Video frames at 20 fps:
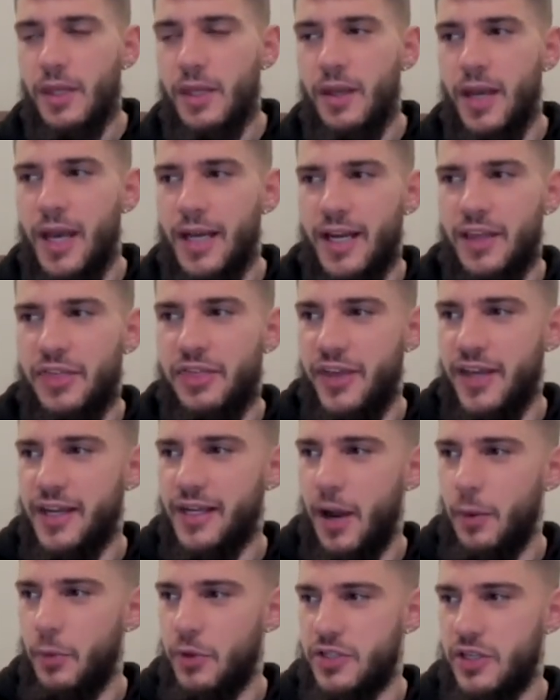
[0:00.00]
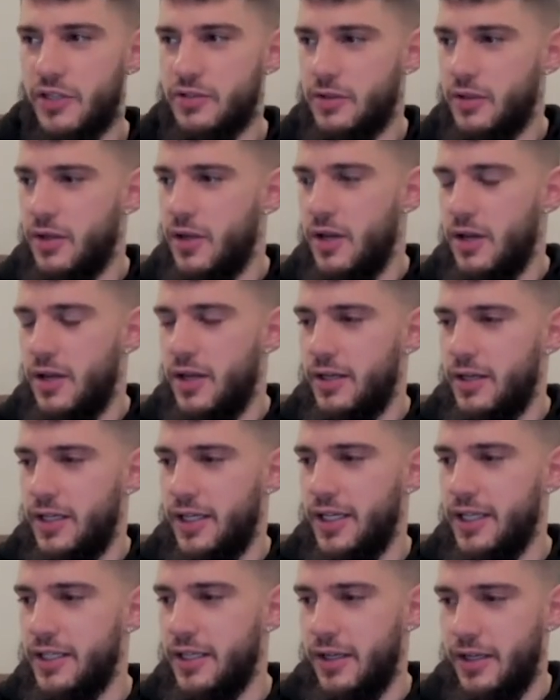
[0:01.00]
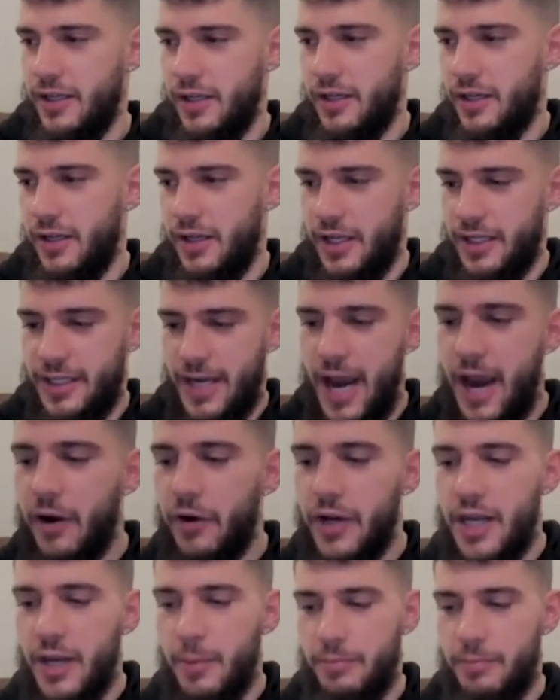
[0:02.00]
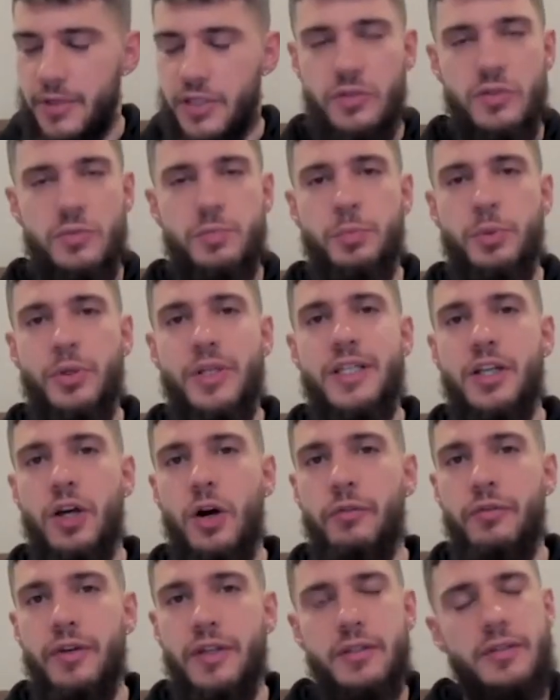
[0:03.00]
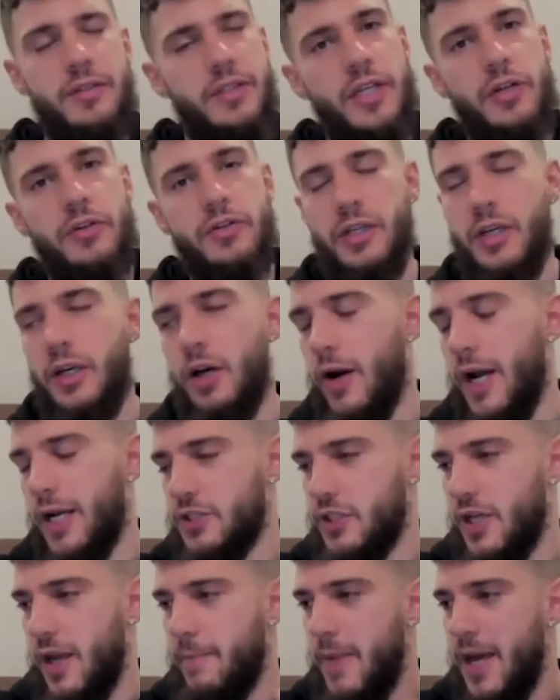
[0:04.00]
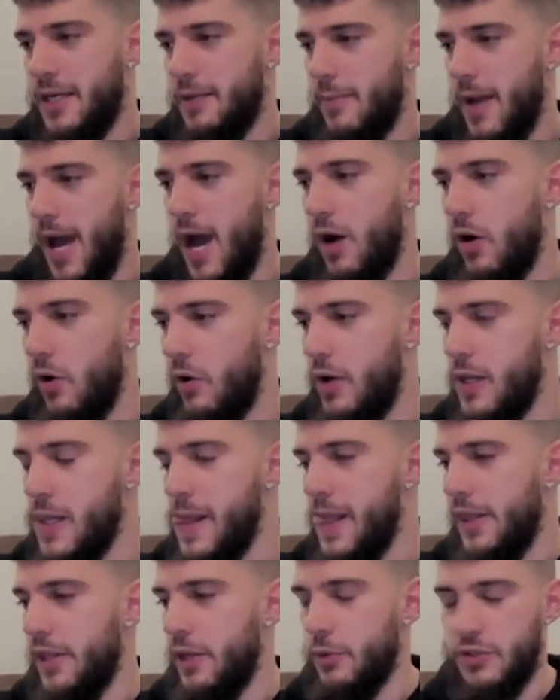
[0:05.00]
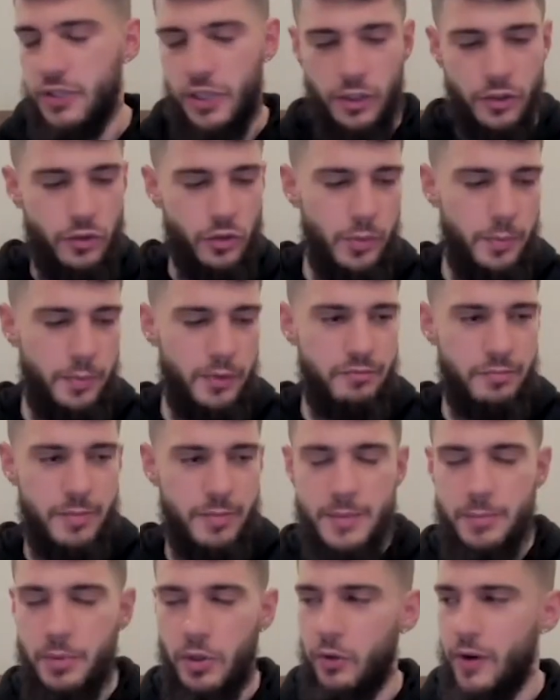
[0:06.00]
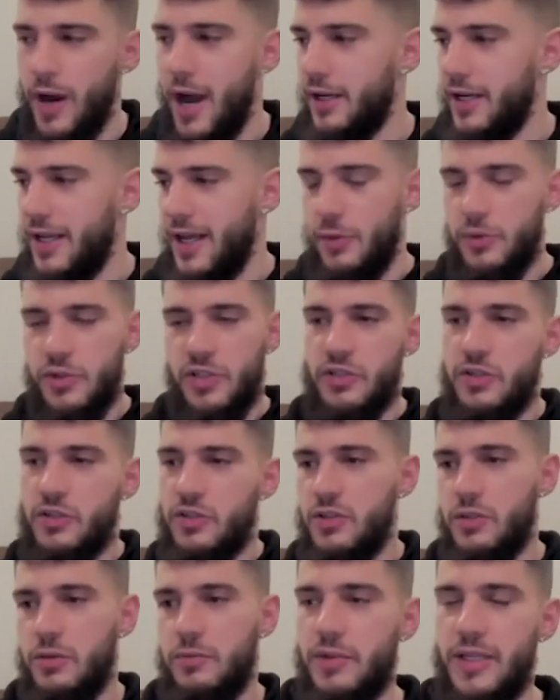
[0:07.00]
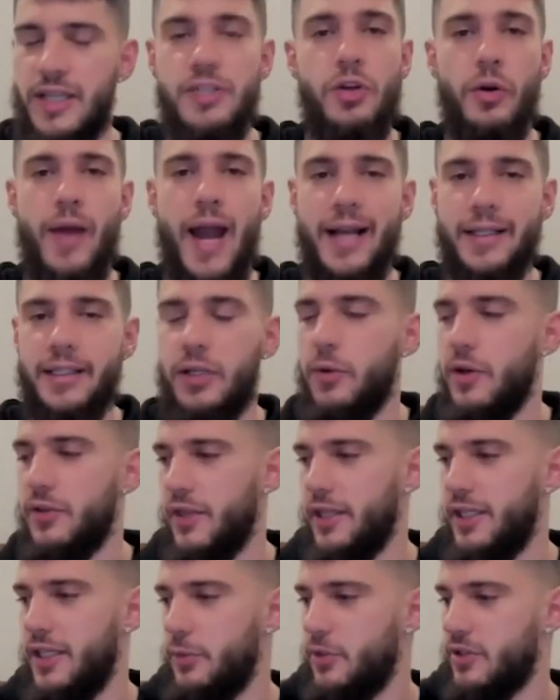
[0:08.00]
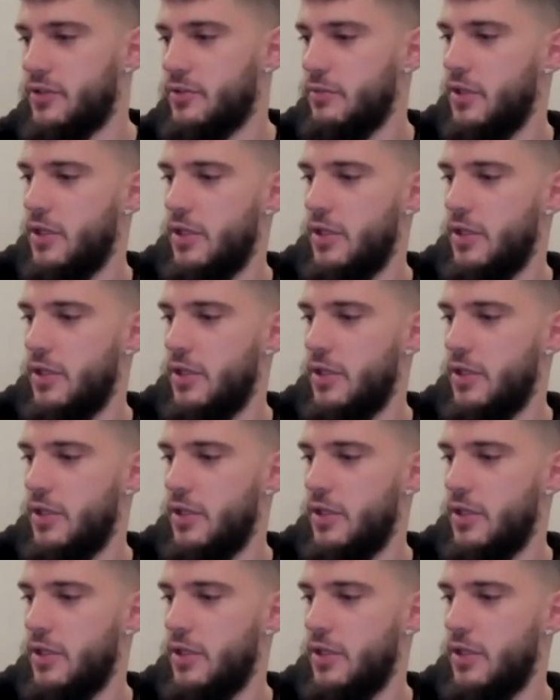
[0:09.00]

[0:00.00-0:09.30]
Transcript: And I think I was just in a, a, an area, this was pre COVID years ago, actually. I met him out. There was a group of people around I was just interacting with, and he was